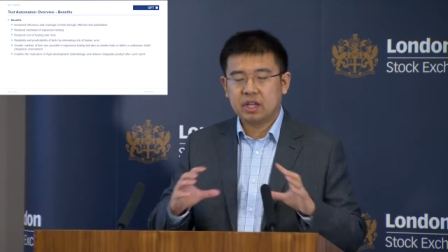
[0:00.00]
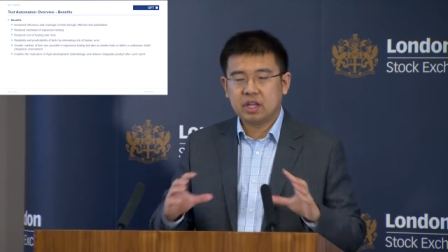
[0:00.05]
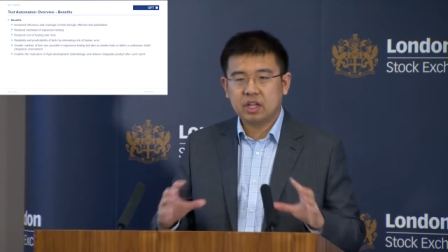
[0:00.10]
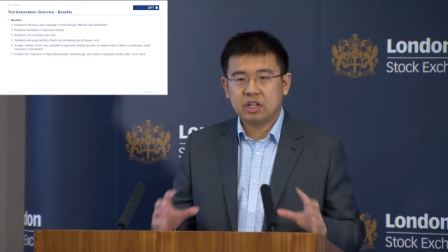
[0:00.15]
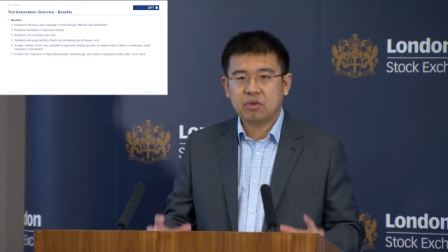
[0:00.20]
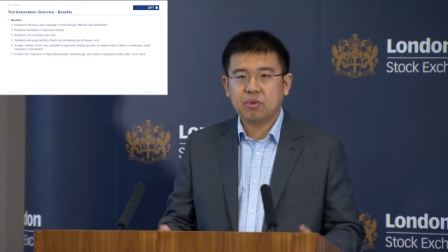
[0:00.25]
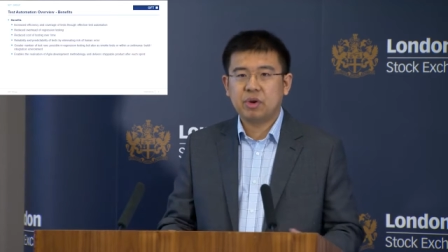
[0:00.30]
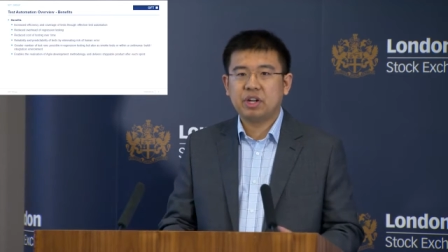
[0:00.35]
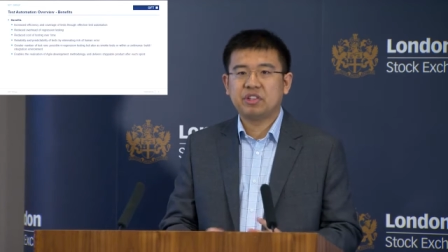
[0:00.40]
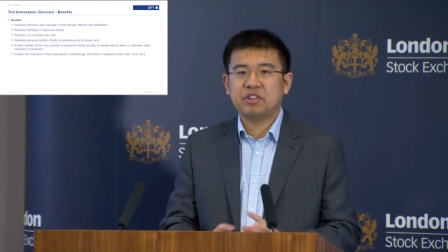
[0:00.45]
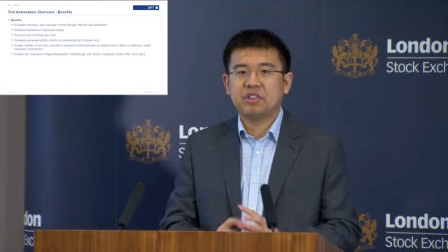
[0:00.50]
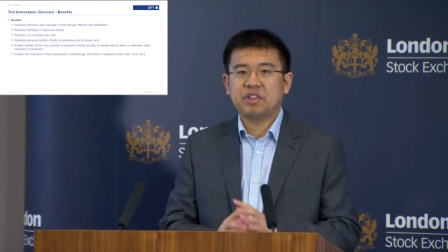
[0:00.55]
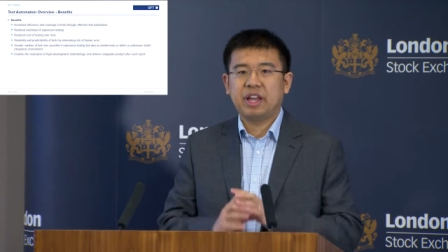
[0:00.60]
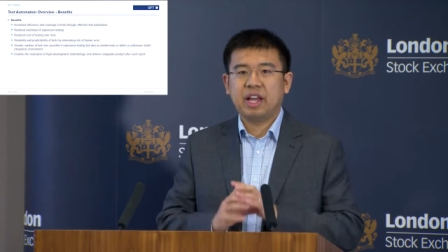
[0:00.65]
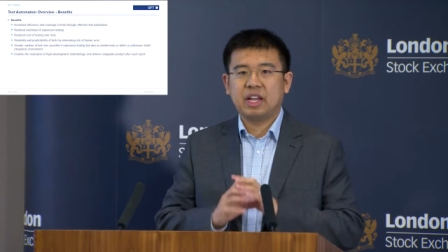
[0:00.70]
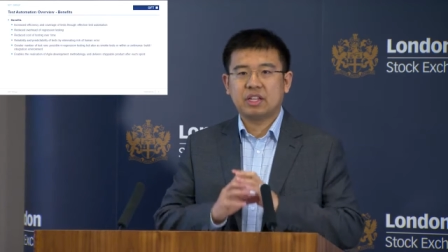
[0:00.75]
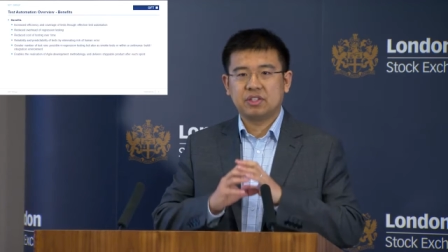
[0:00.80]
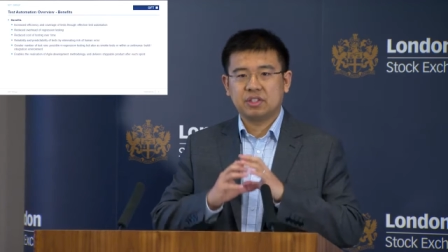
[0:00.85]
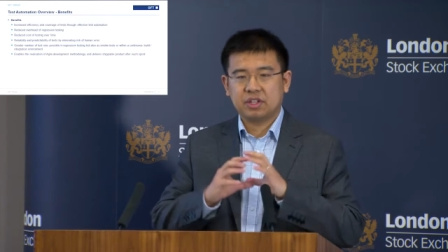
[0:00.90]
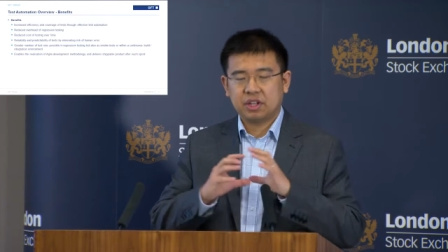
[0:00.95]
iteration
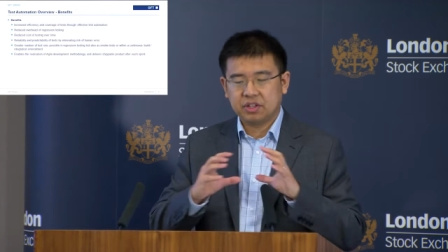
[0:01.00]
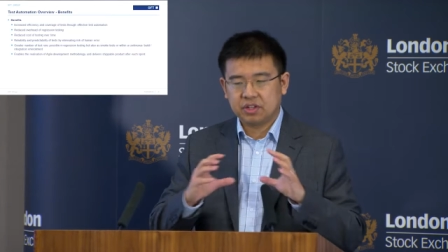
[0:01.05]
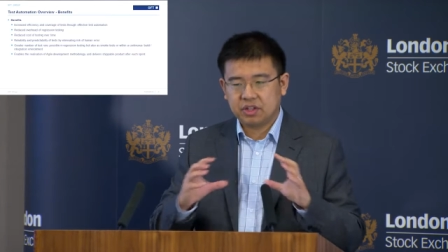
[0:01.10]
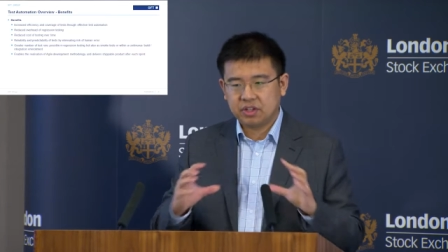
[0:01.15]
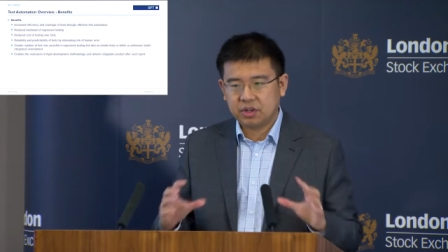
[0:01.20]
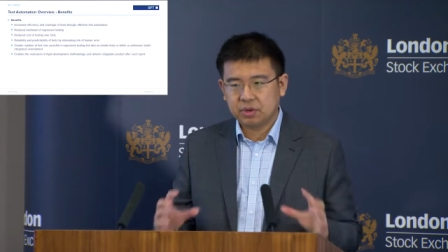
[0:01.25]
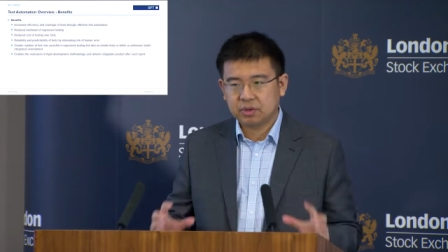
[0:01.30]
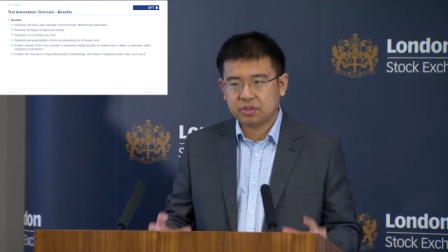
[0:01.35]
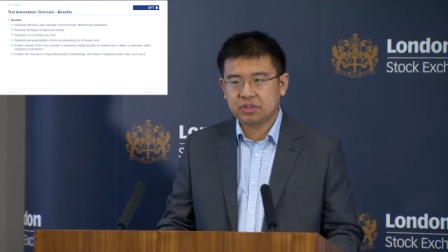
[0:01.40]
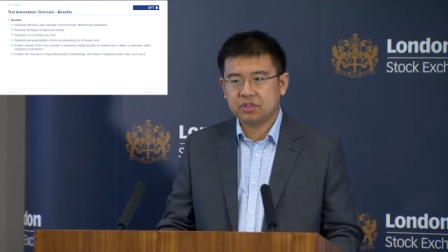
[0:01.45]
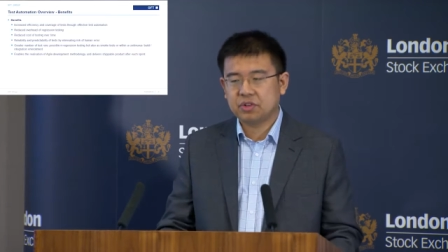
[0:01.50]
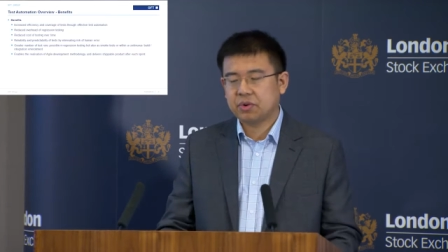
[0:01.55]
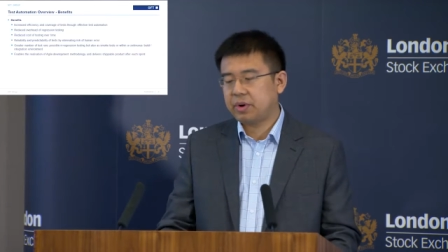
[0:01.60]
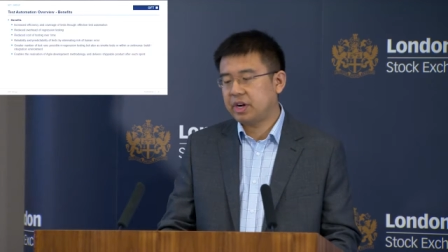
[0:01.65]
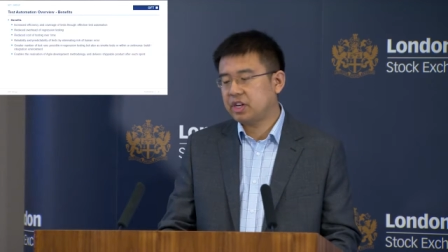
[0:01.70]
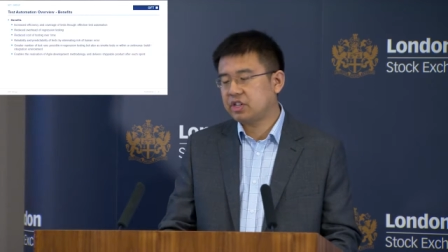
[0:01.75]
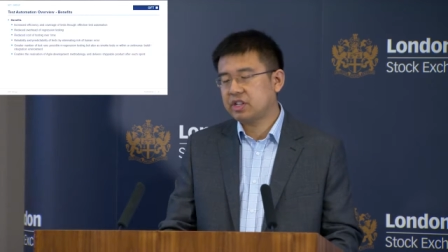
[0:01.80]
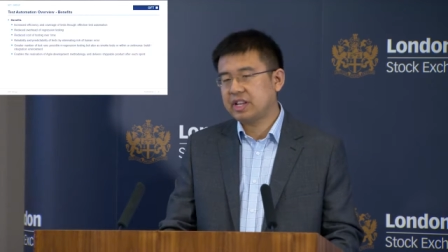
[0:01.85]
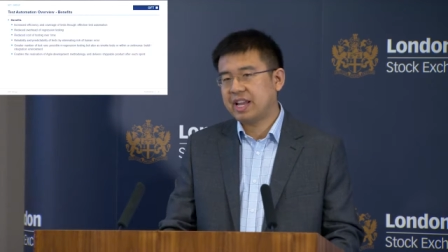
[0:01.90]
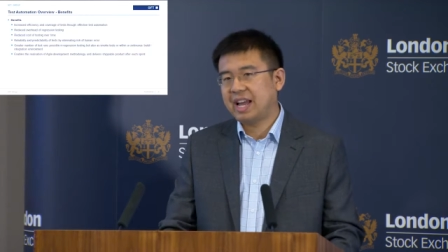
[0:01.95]
test, continuous
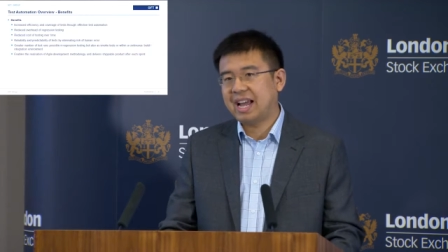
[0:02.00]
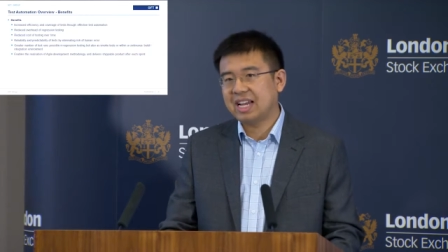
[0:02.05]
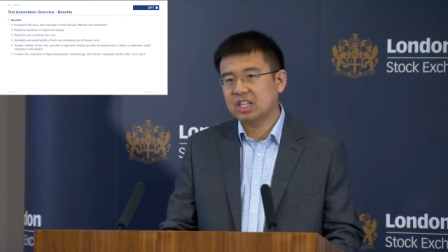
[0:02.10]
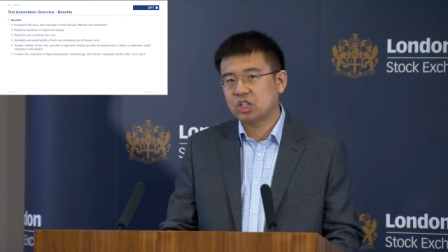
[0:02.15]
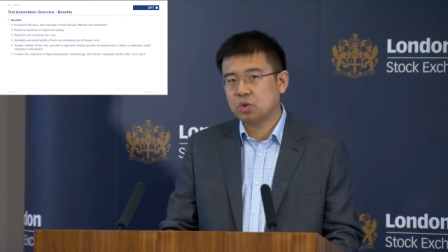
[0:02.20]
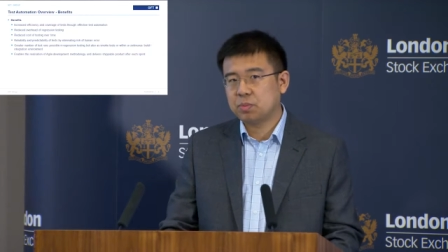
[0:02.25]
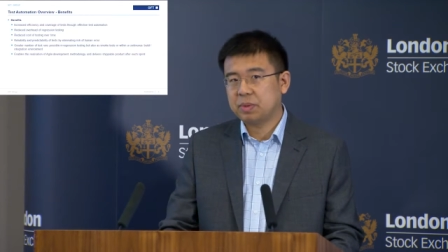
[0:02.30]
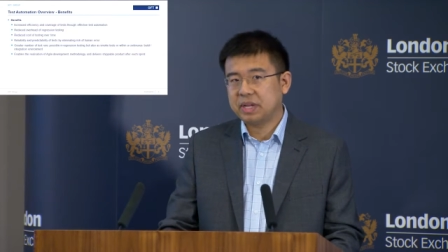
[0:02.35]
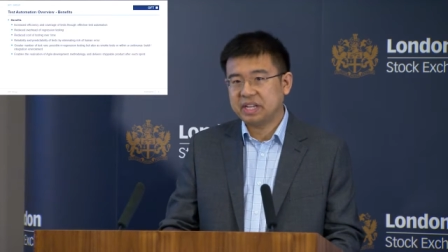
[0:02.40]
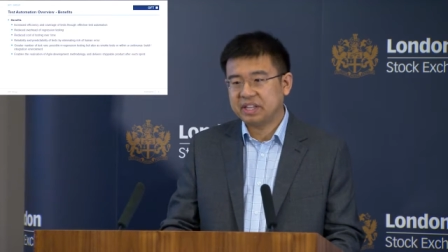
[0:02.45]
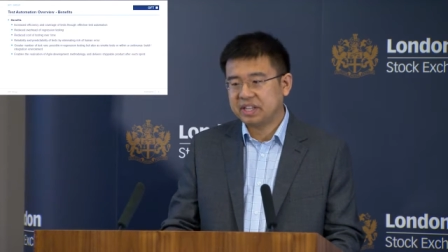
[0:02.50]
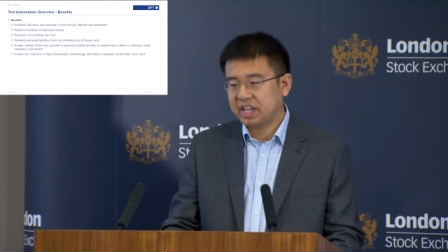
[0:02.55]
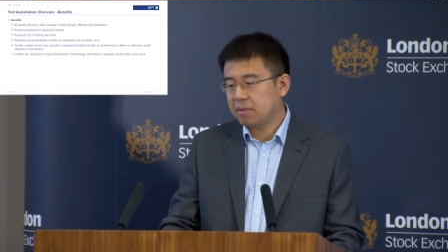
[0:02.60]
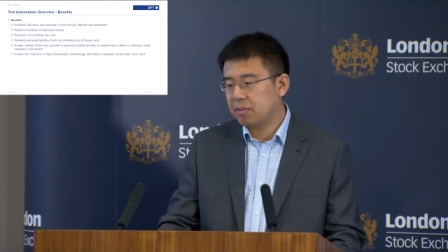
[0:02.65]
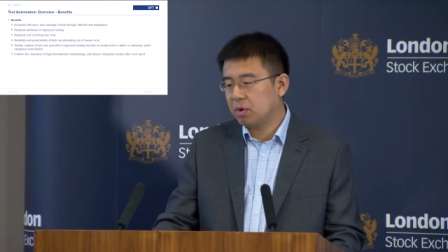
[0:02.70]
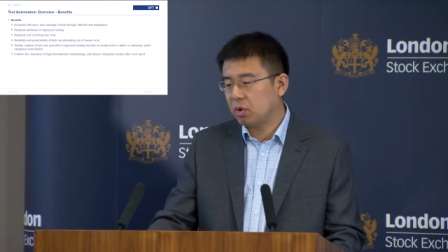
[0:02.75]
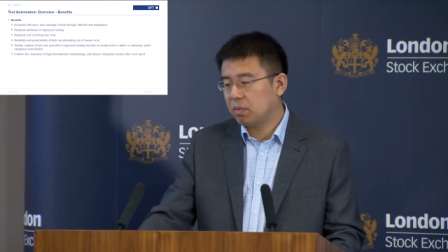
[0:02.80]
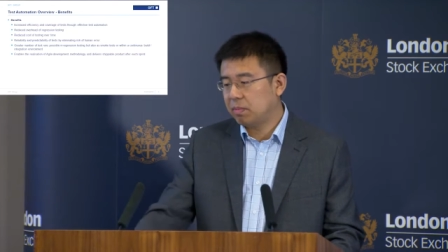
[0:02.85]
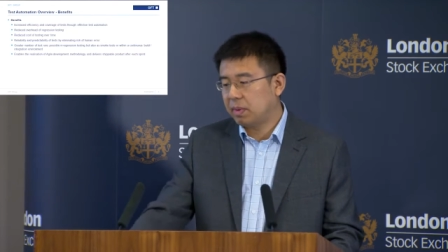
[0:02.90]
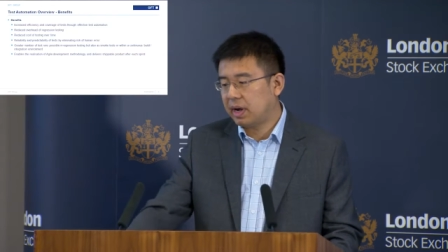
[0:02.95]
integration has to be
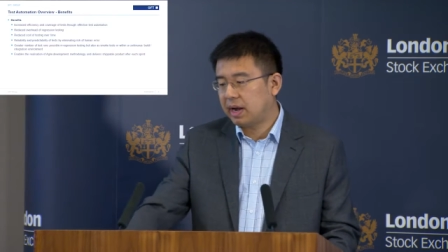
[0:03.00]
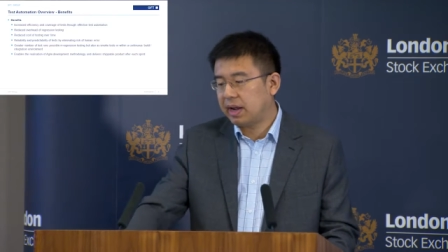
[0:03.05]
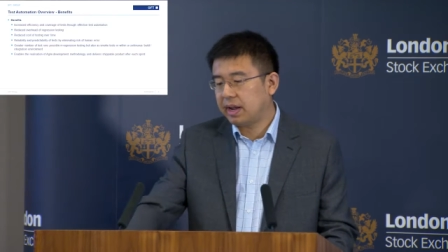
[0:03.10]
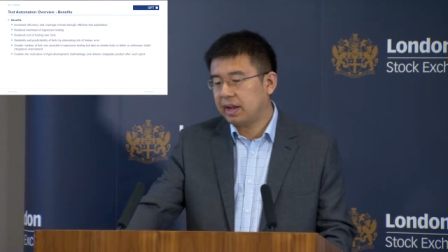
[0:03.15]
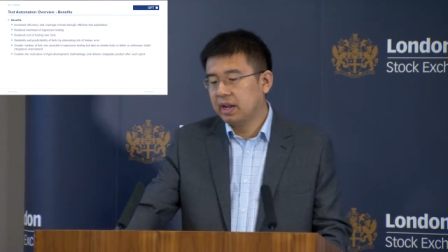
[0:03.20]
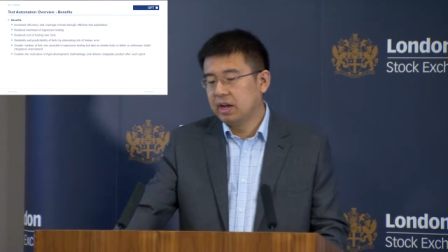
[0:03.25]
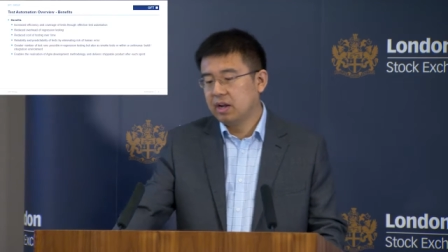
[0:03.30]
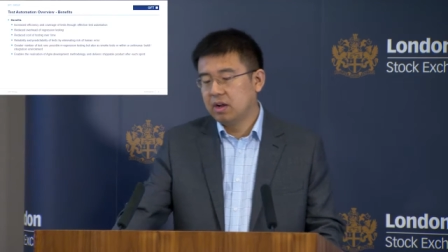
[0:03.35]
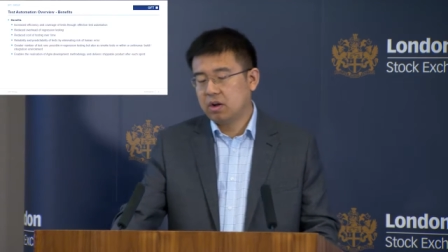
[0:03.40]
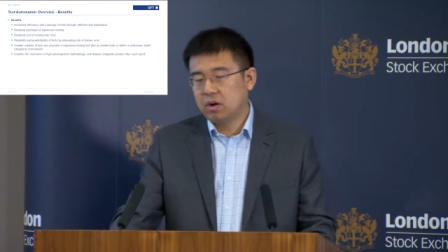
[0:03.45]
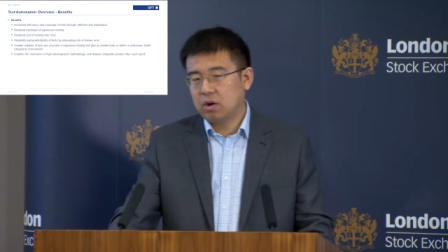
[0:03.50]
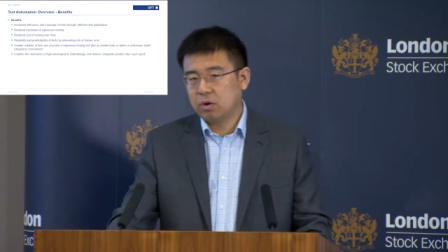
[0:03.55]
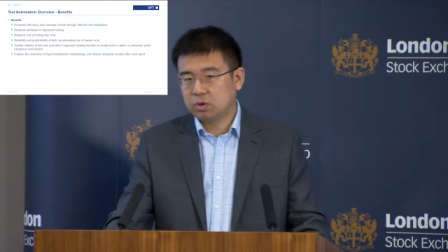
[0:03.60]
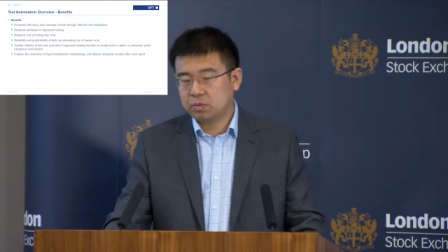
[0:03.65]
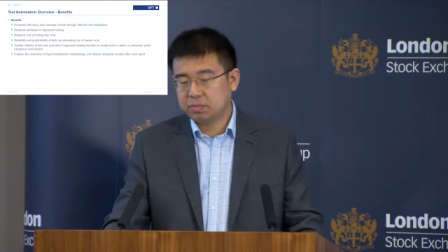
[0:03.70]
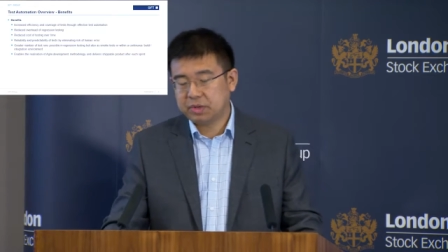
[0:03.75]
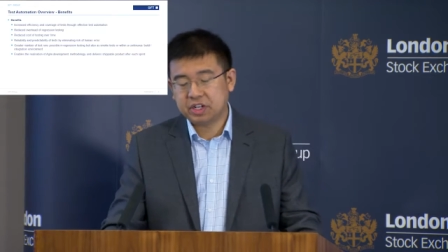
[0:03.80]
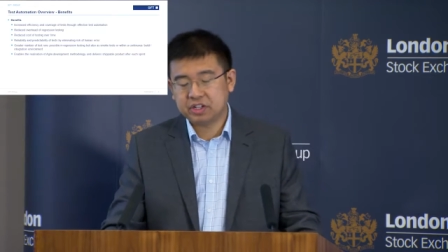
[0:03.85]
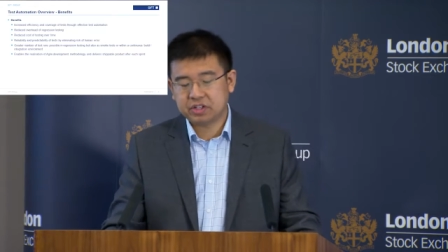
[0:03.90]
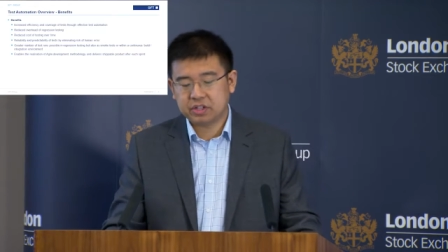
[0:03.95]
enabled by
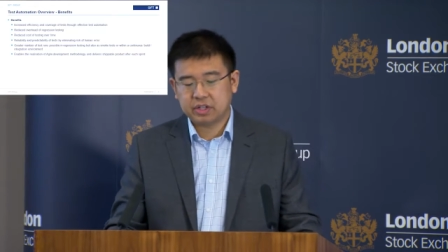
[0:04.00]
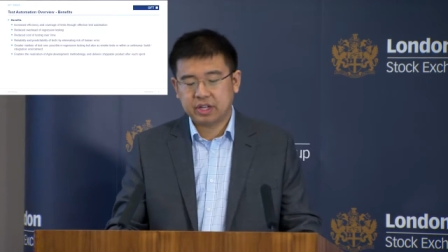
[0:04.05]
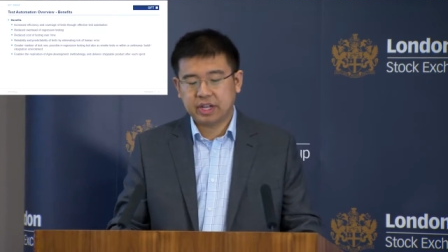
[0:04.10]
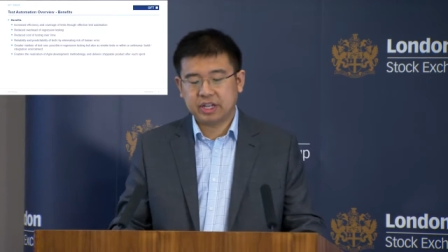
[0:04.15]
automation.